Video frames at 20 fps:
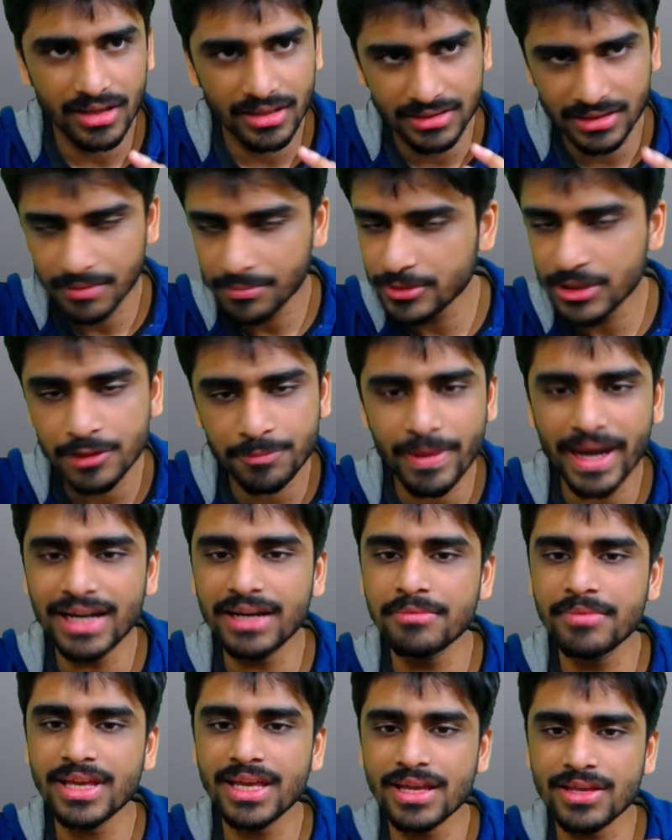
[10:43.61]

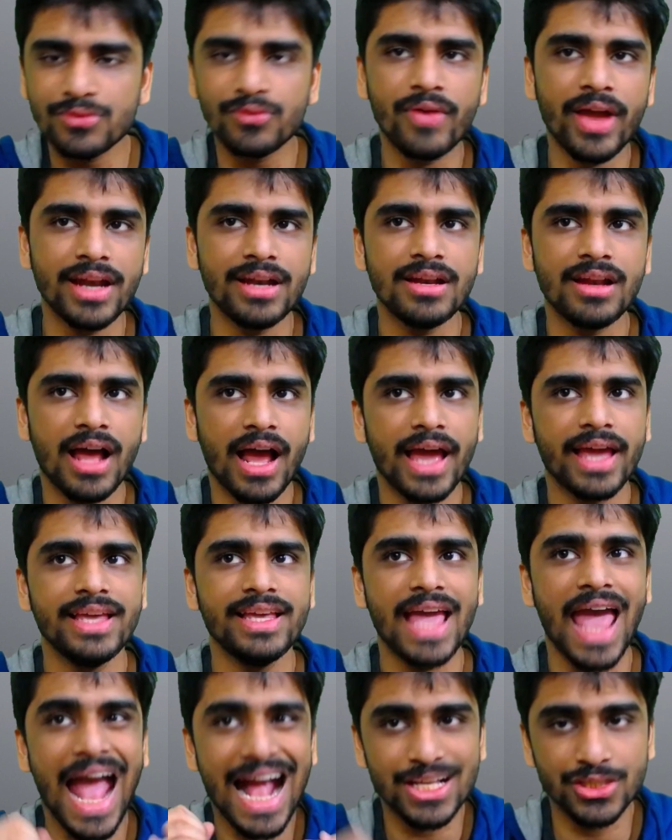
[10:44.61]
when
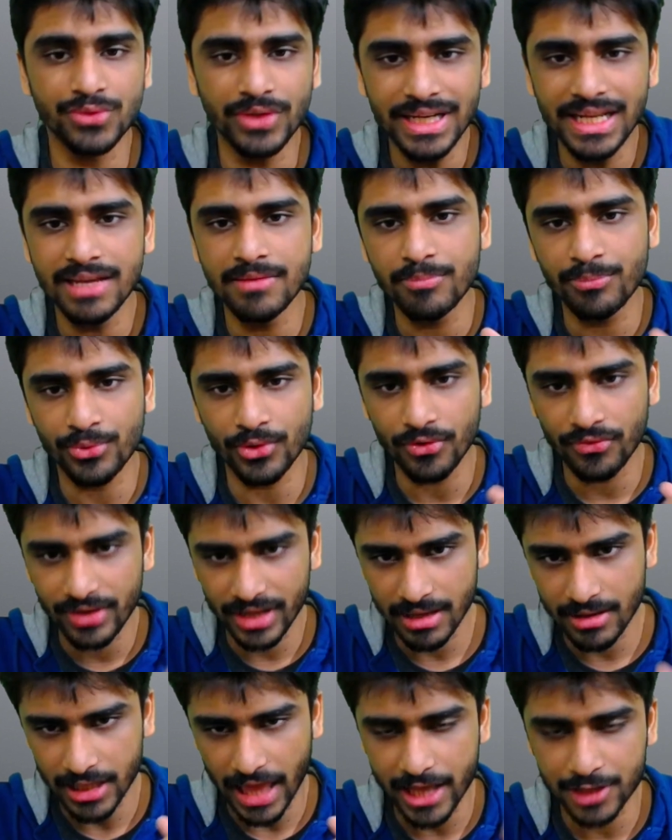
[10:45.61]
I actually improved
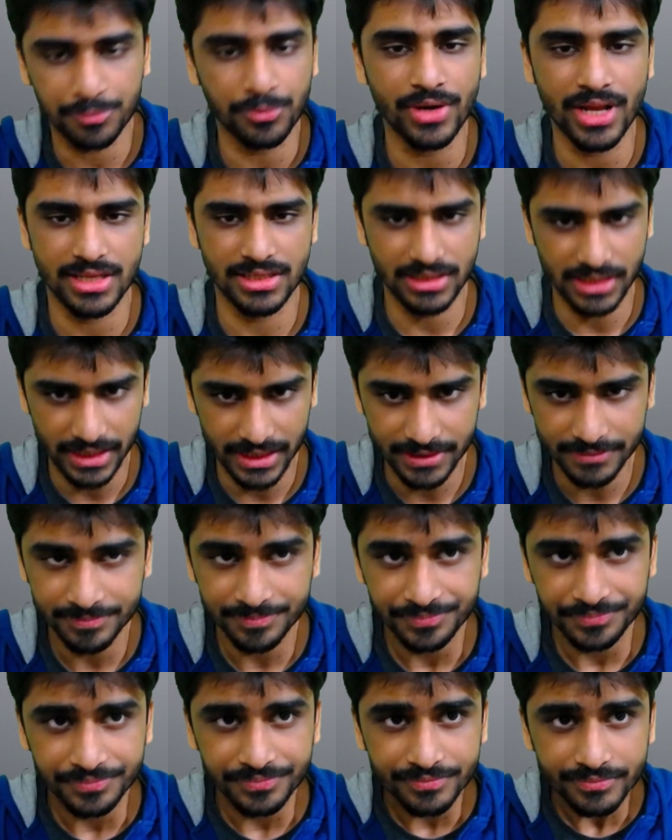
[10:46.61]
exponentially.
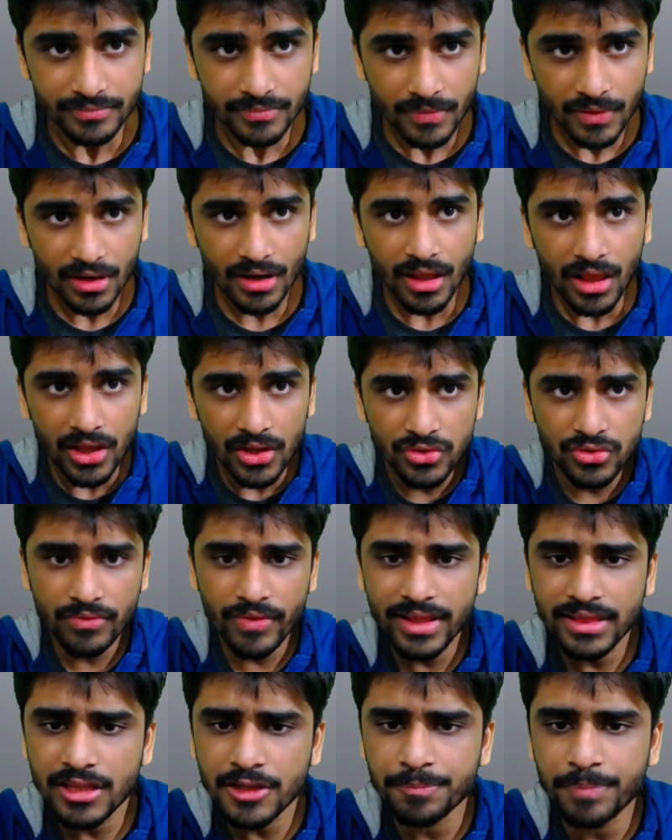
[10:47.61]
So
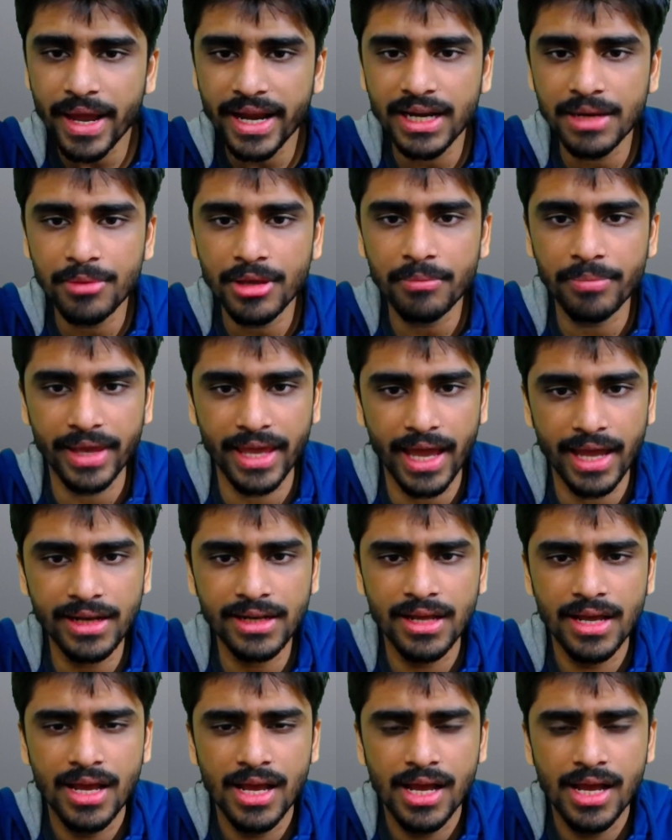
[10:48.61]
when this pandemic began,